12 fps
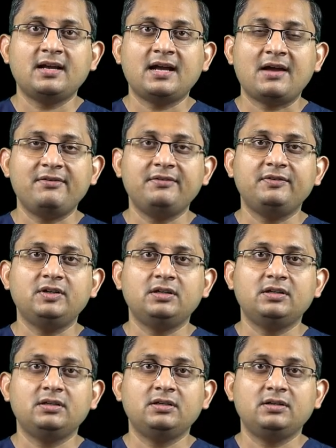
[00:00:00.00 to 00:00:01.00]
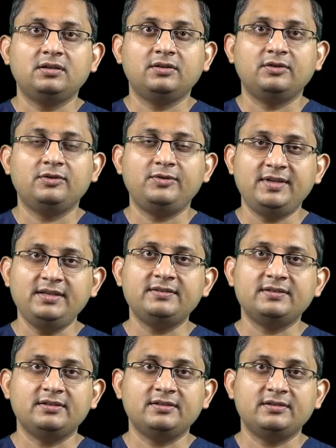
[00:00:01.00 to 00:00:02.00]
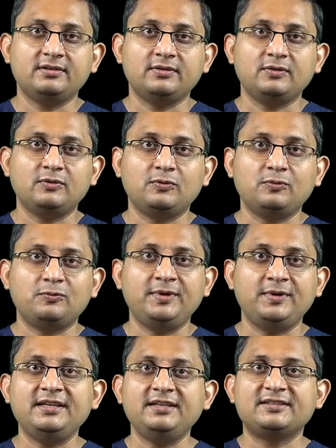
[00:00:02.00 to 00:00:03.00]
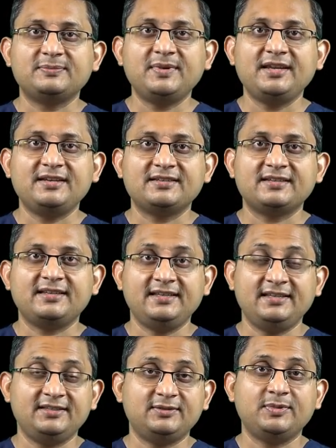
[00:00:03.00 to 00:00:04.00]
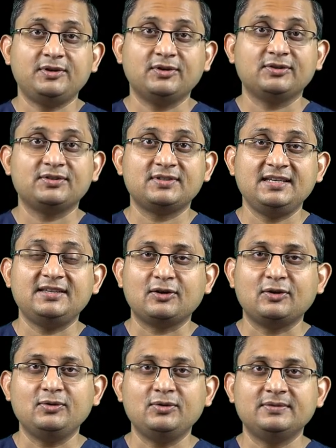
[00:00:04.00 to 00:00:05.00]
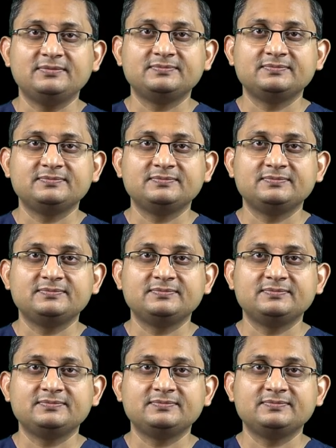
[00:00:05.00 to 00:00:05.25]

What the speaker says: However, the reason we need splint is because teeth occlude.